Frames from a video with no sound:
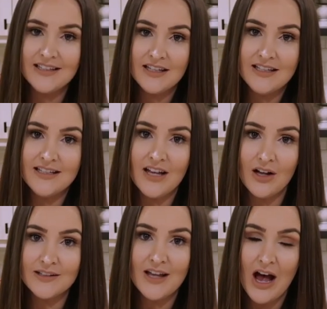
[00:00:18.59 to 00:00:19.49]
into the
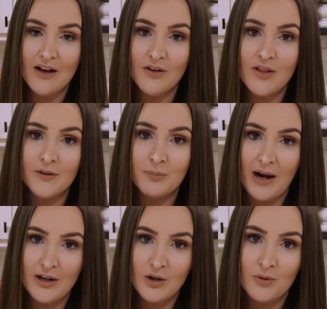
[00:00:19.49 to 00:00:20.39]
details of this
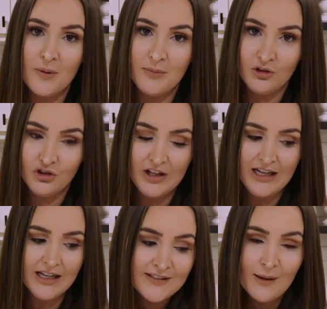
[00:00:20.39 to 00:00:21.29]
brand new
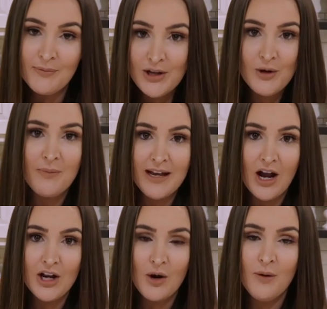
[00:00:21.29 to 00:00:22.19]
machine, something you may
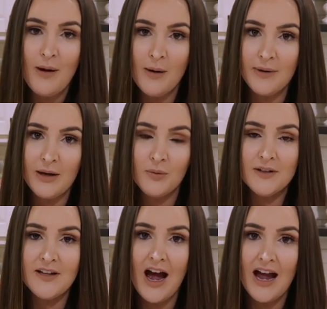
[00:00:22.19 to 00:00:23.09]
not know about me
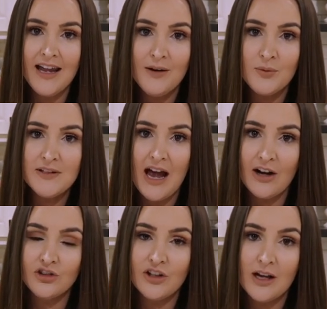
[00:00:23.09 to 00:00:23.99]
was I was
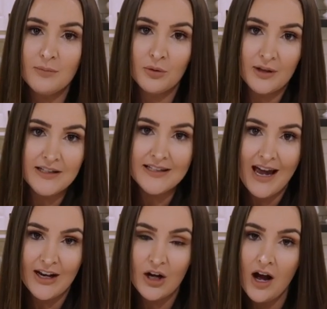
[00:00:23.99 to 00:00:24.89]
actually a barista
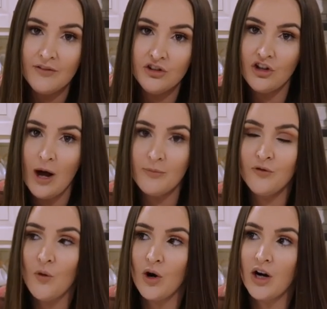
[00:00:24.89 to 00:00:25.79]
at a coffee
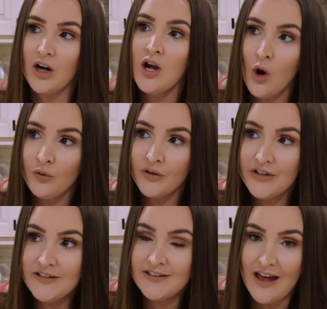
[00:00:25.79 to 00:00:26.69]
shop for
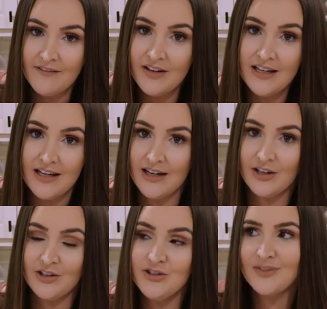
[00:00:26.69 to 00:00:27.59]
over seven
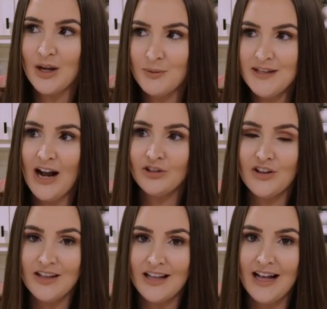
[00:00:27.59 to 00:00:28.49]
years. It was
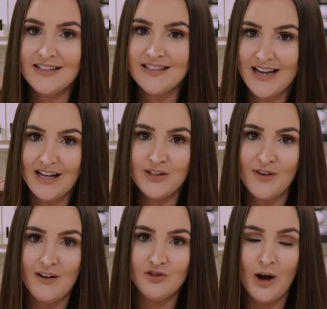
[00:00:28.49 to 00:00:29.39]
actually the last nine to
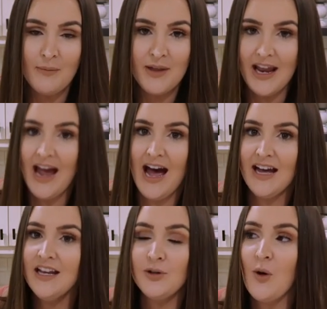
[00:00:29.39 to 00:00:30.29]
five job that I
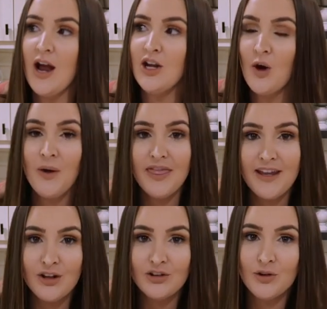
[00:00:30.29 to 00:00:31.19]
had. So I know a
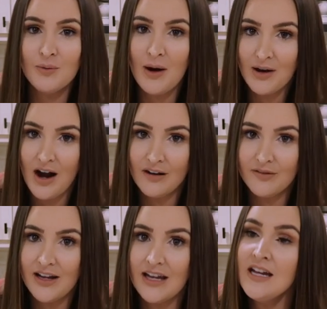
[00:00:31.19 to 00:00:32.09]
thing or two about
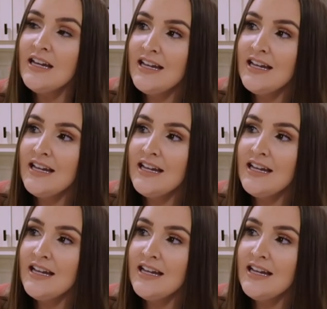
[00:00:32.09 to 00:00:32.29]
coffee